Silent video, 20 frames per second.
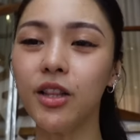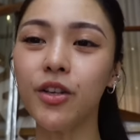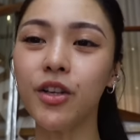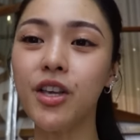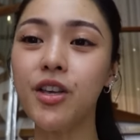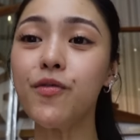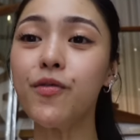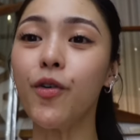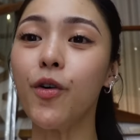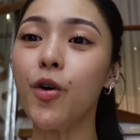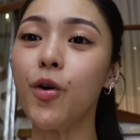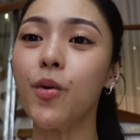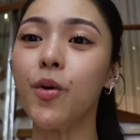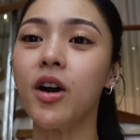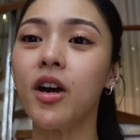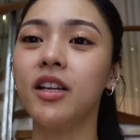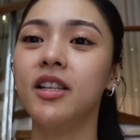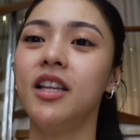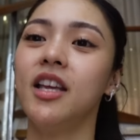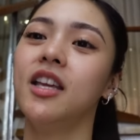Looking
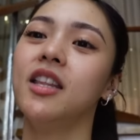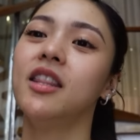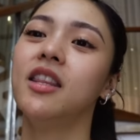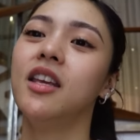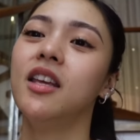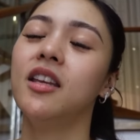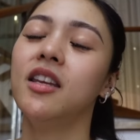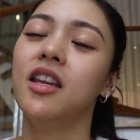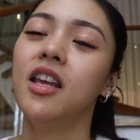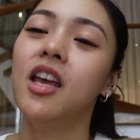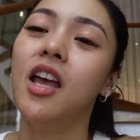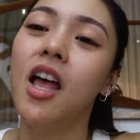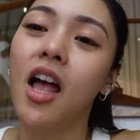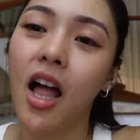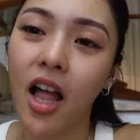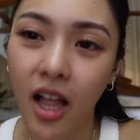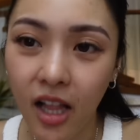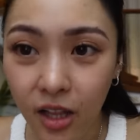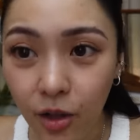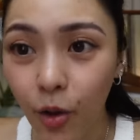forward, and then
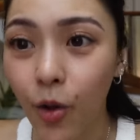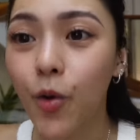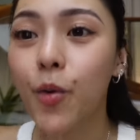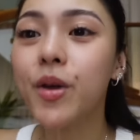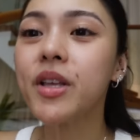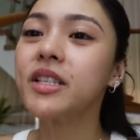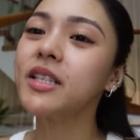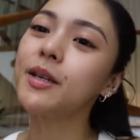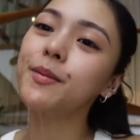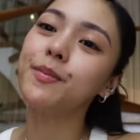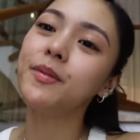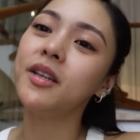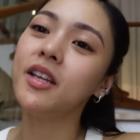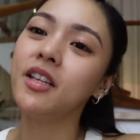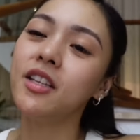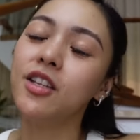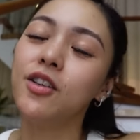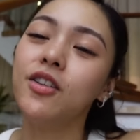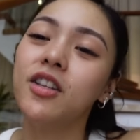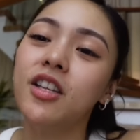I'll always
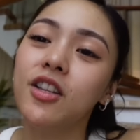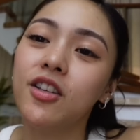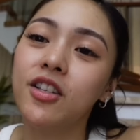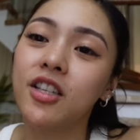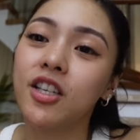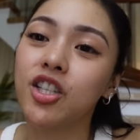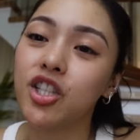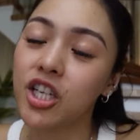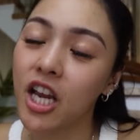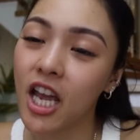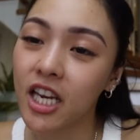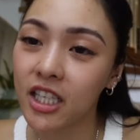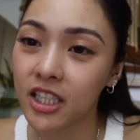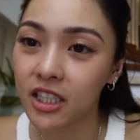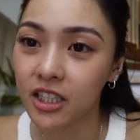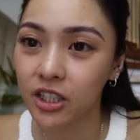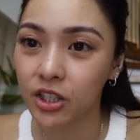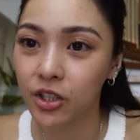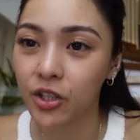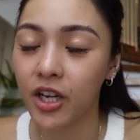update you dito sa
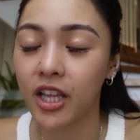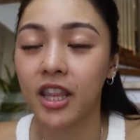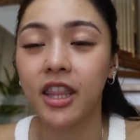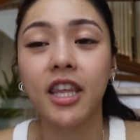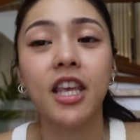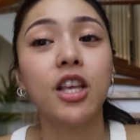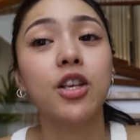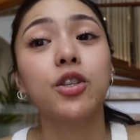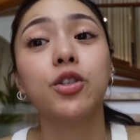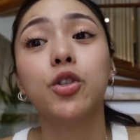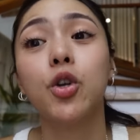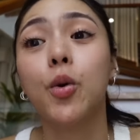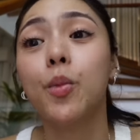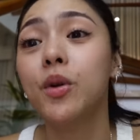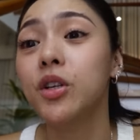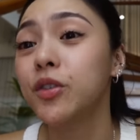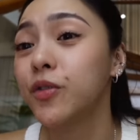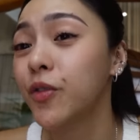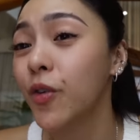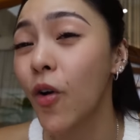channel ko. And thank you so
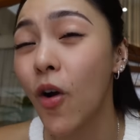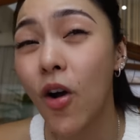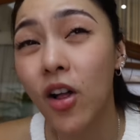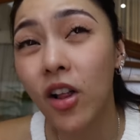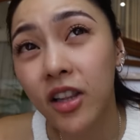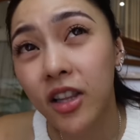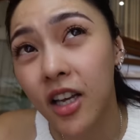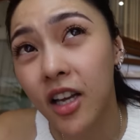much for all